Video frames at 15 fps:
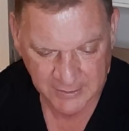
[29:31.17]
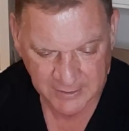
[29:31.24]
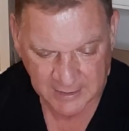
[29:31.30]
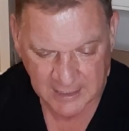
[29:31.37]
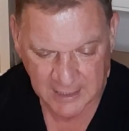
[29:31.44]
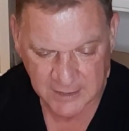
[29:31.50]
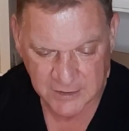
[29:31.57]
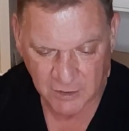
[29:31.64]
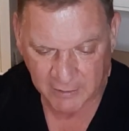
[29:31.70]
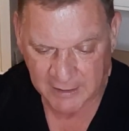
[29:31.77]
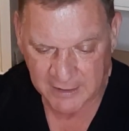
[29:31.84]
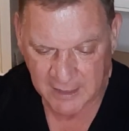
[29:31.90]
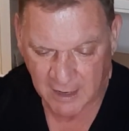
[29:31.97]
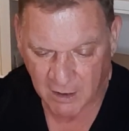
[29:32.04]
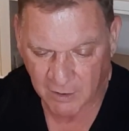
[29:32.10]
The kids are
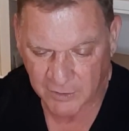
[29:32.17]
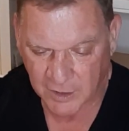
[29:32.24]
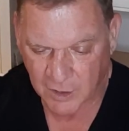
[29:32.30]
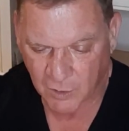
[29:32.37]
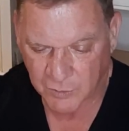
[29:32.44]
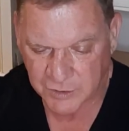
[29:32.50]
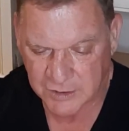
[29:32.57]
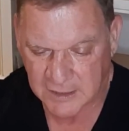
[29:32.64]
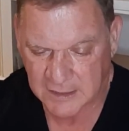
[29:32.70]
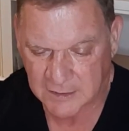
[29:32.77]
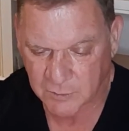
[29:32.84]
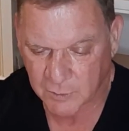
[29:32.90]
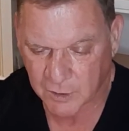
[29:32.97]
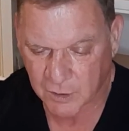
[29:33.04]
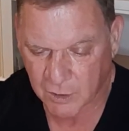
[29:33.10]
in there, and the coach need to